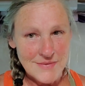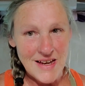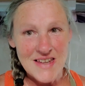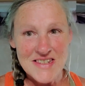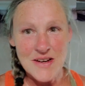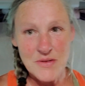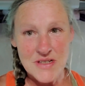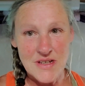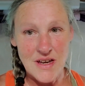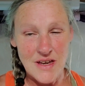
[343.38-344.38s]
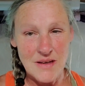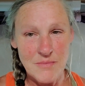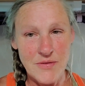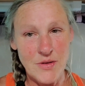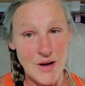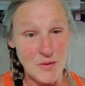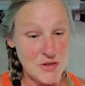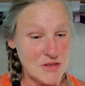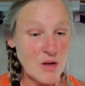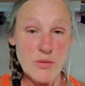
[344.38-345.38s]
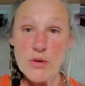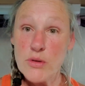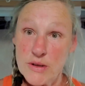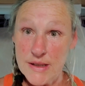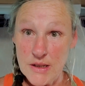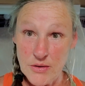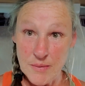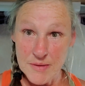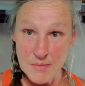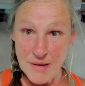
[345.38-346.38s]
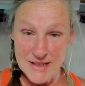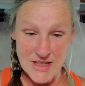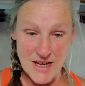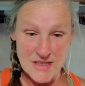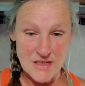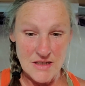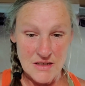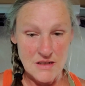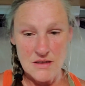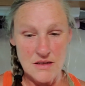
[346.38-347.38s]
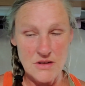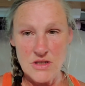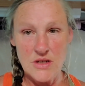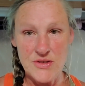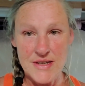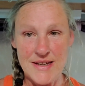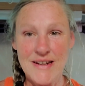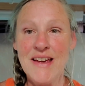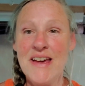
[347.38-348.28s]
As I was saying before, I was so rudely interrupted by Jazzy. There she goes again.